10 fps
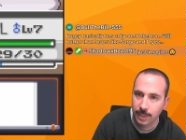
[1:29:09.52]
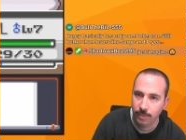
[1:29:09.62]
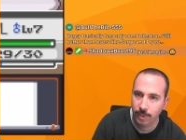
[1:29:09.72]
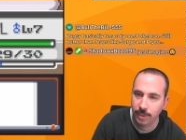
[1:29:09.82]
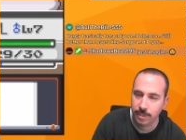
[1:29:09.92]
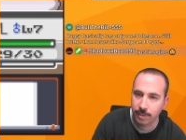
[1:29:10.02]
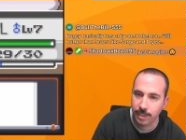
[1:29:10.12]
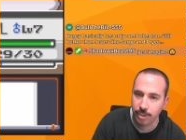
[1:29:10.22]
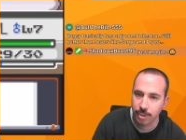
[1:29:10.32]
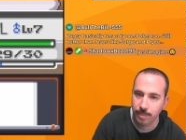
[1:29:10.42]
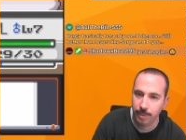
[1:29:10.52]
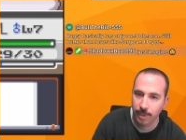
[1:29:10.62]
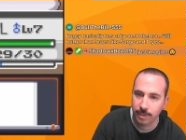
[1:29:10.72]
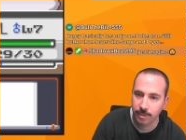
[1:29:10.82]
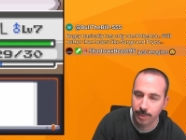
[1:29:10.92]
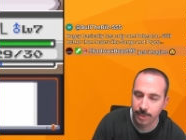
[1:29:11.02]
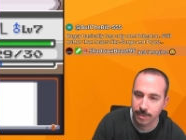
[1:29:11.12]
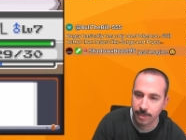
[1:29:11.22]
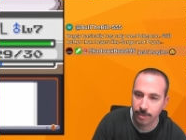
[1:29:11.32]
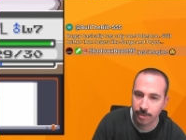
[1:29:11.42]
realistically I should just put Rock Tomb on this
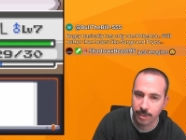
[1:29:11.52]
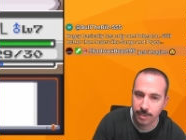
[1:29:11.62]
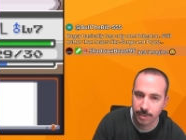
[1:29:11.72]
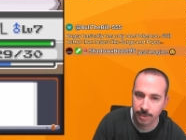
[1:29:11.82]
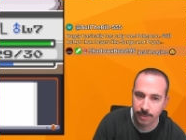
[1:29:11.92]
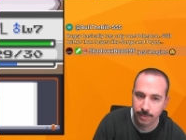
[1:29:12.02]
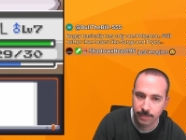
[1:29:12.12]
and go crazy though.